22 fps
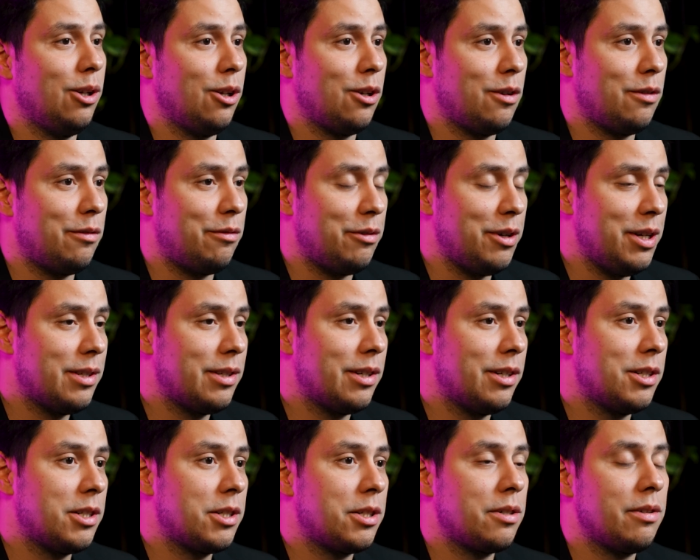a lot of
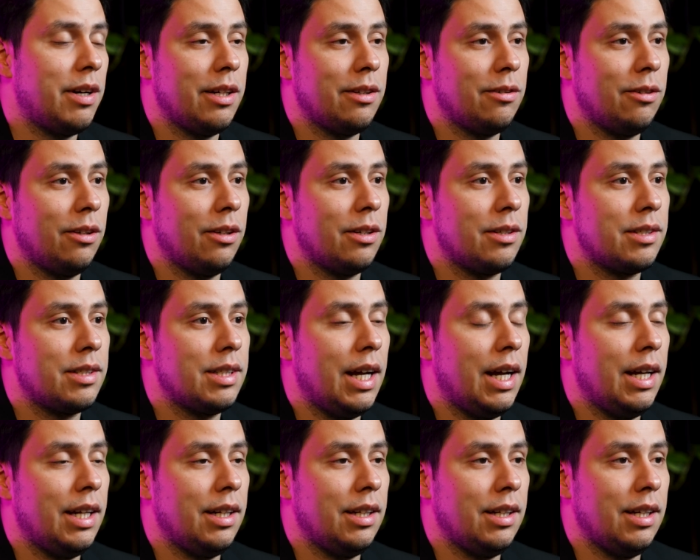research trying to
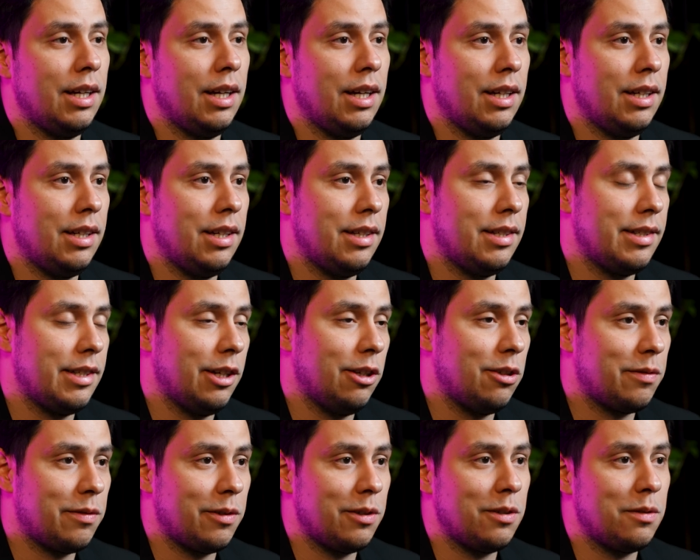understand uh, the
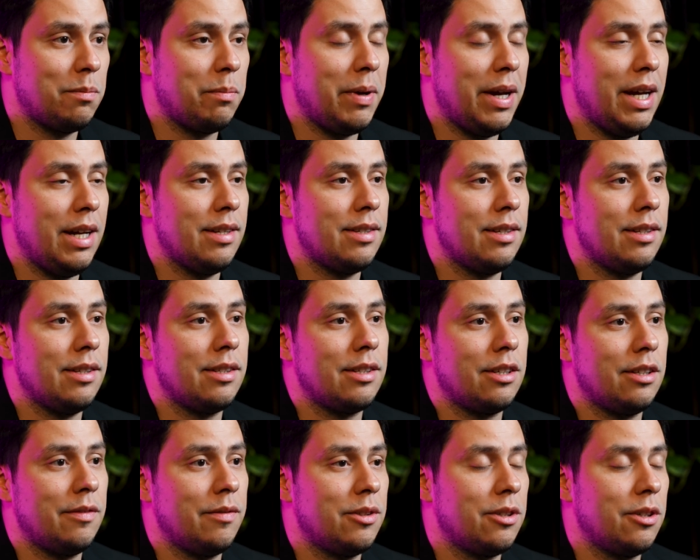Salesforce space in
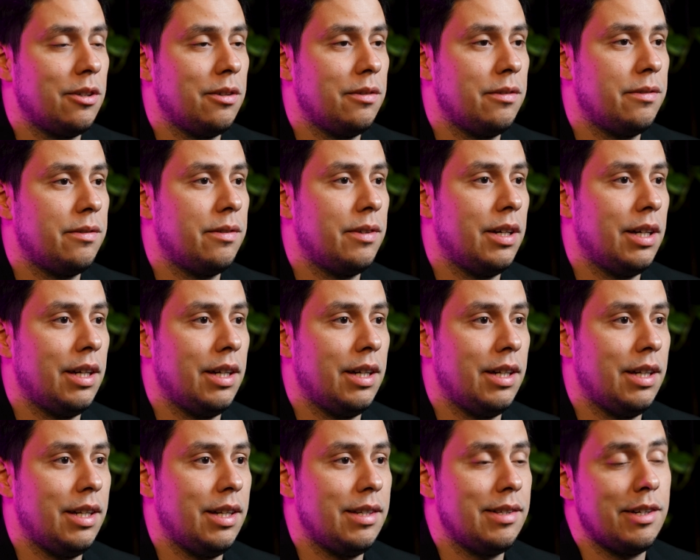terms of
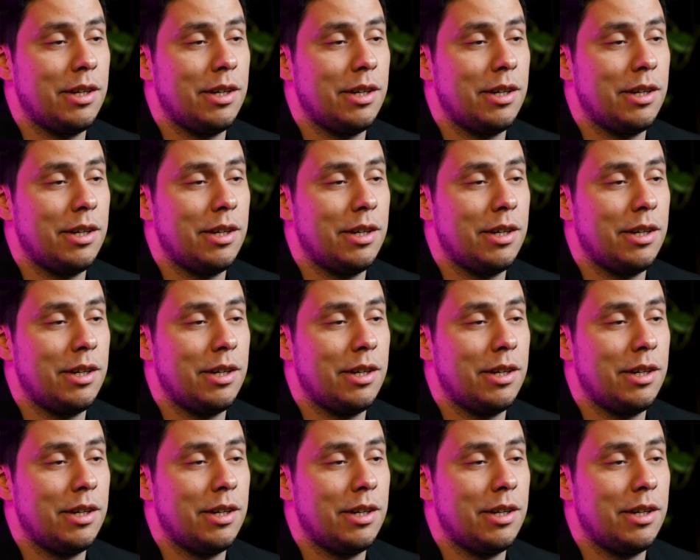uh, the